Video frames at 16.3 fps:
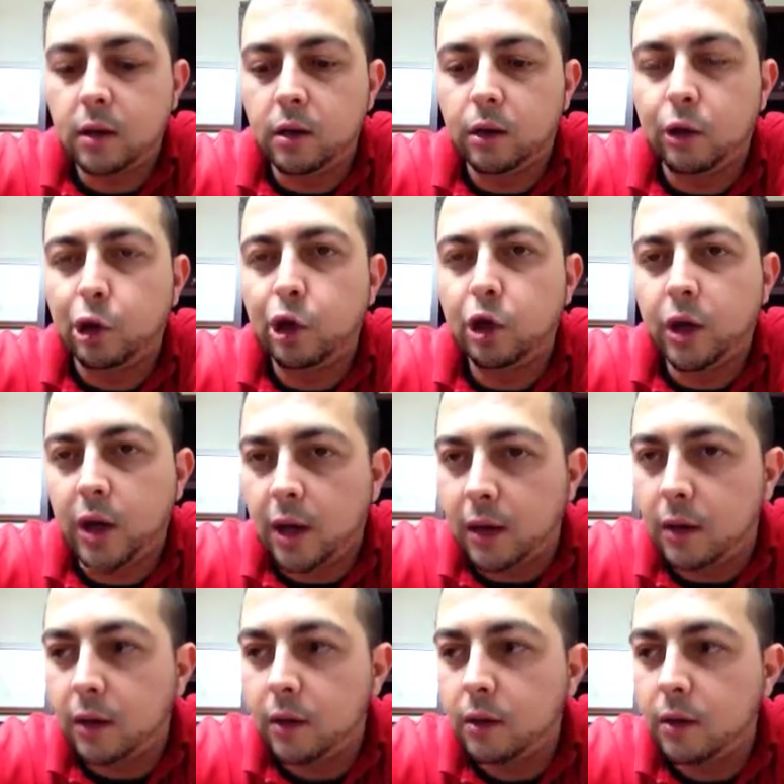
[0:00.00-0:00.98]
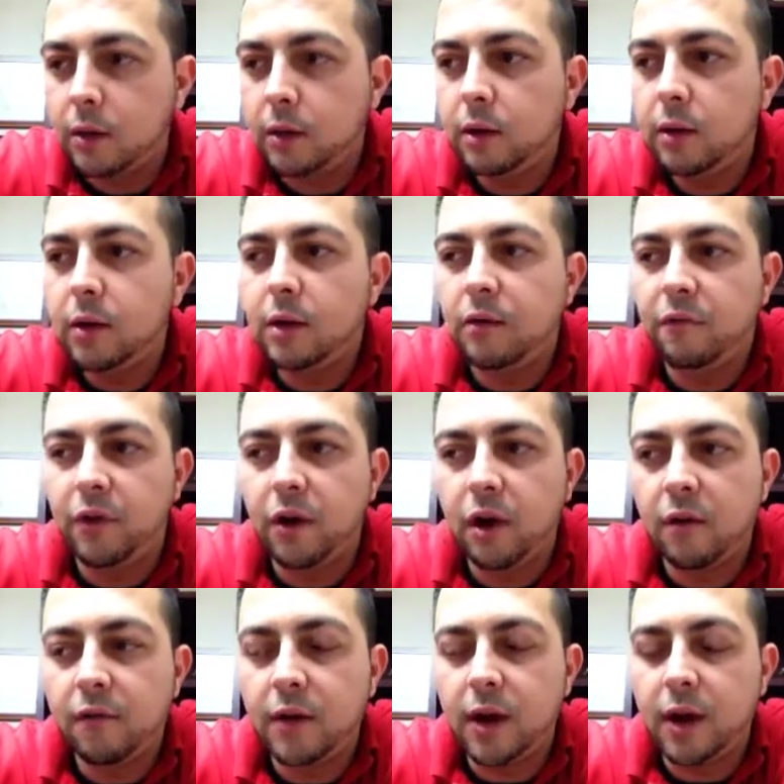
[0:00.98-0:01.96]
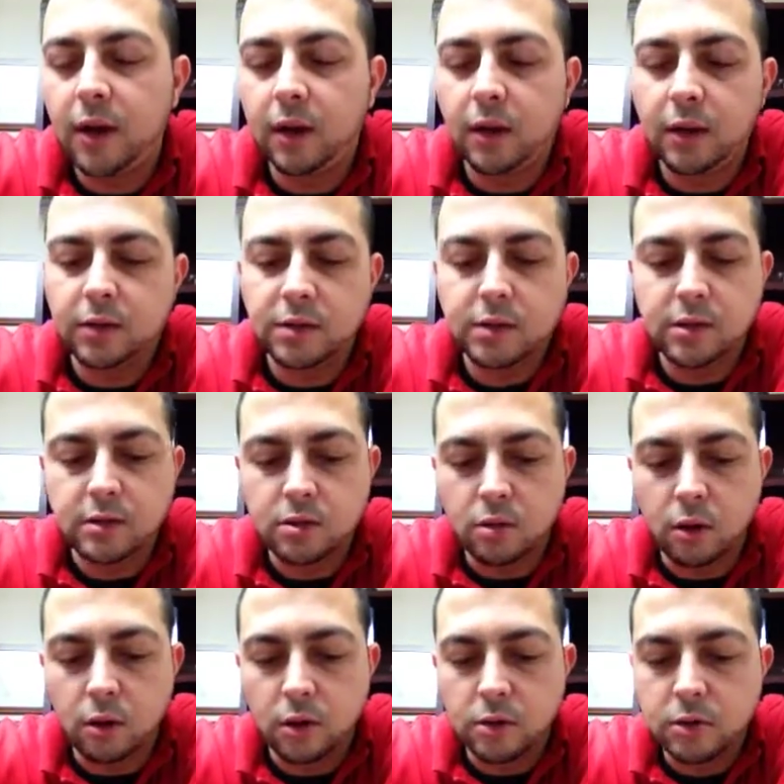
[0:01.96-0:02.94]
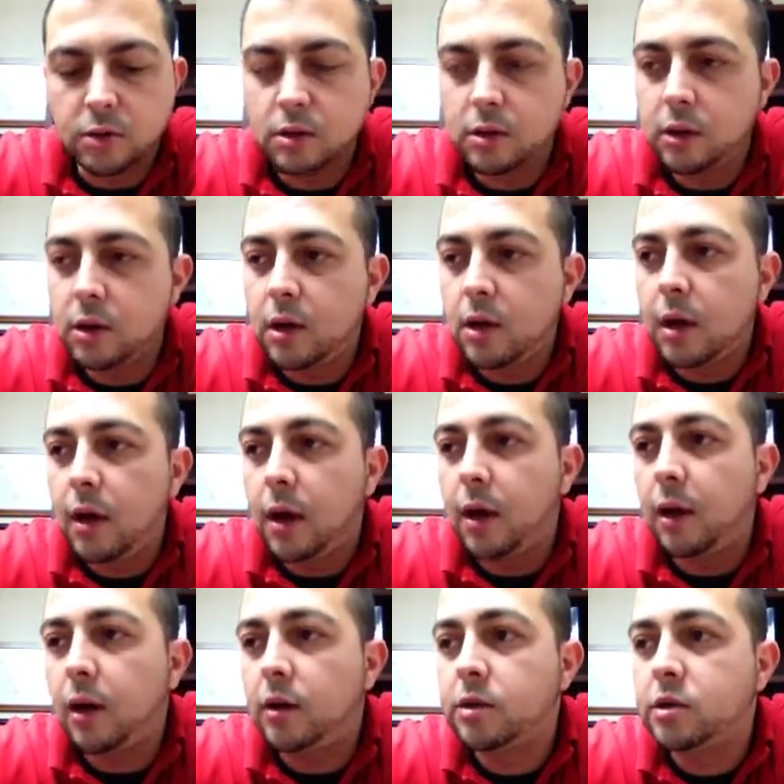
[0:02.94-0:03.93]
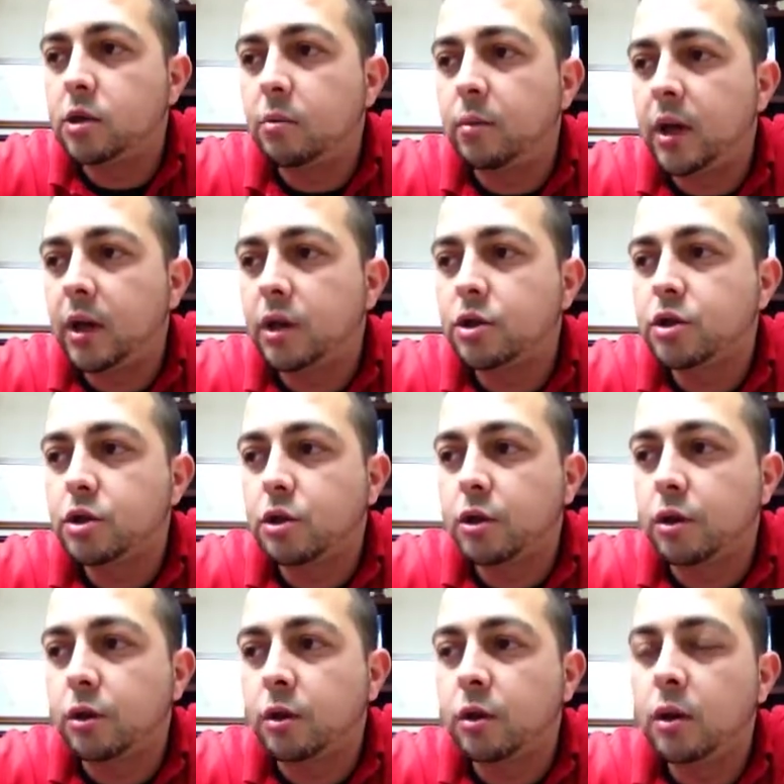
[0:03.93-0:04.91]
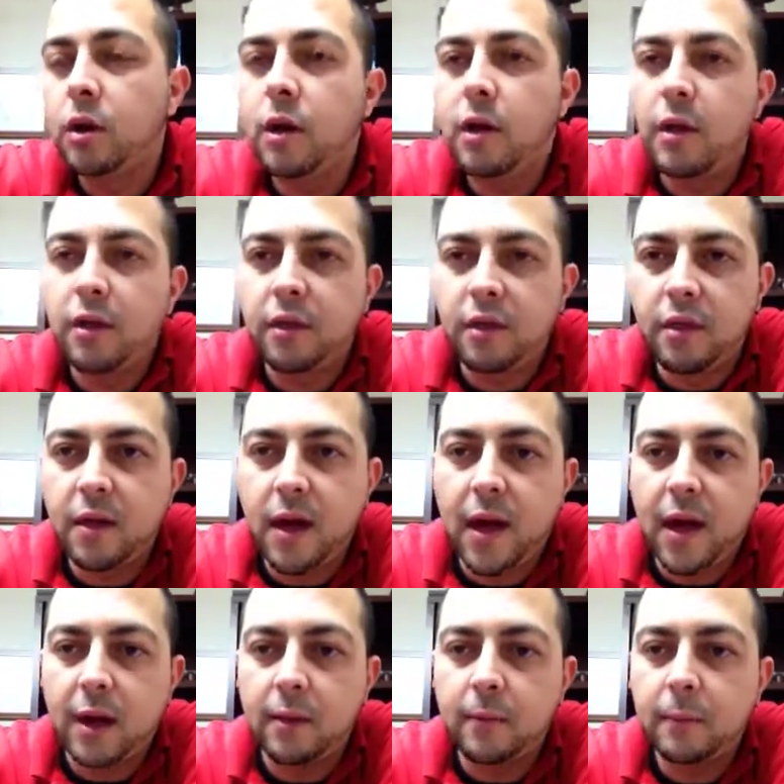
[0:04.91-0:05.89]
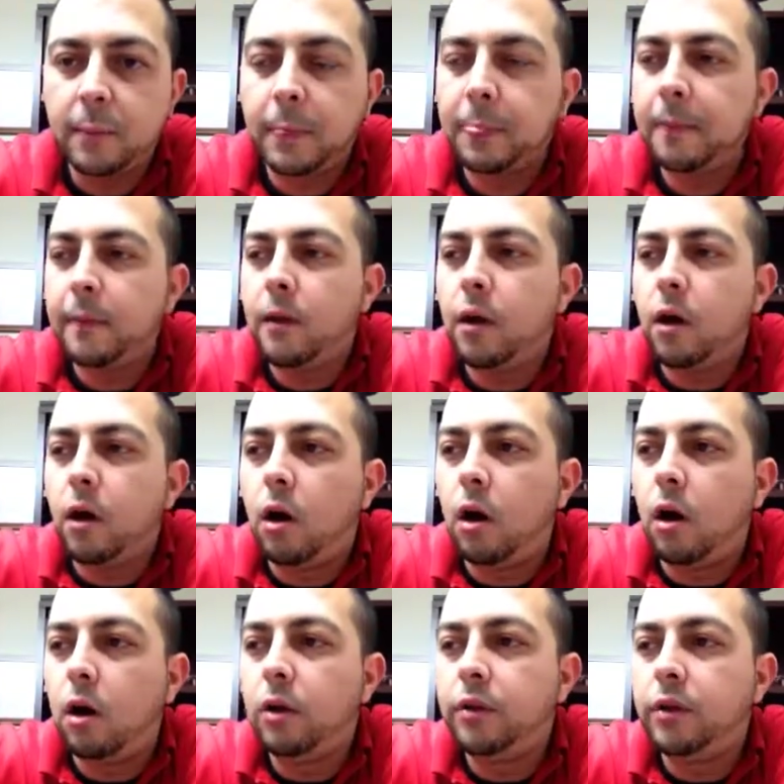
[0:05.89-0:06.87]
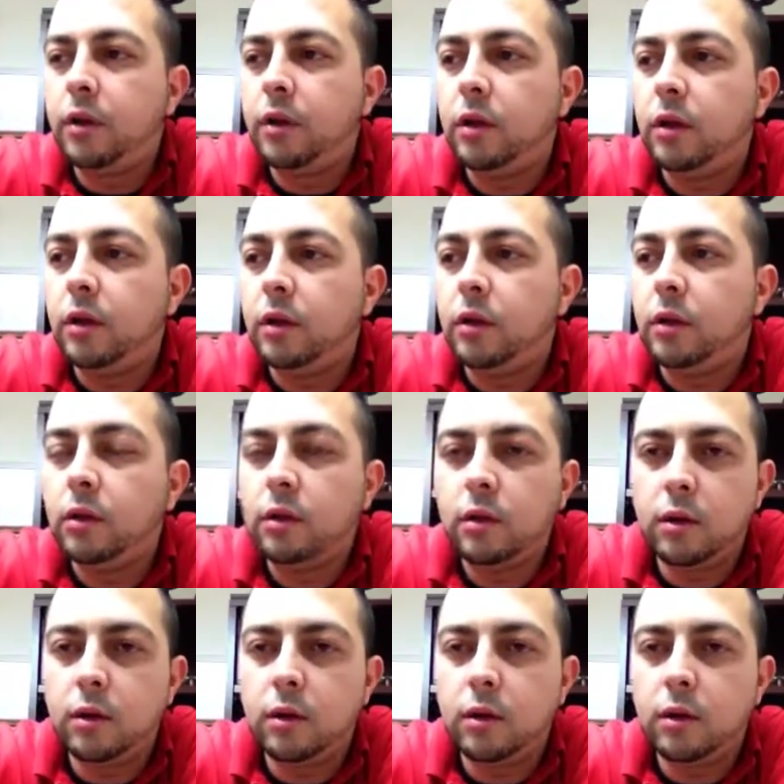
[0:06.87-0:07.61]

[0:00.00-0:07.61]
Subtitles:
look at it, verify it against the source, and also make sure that all the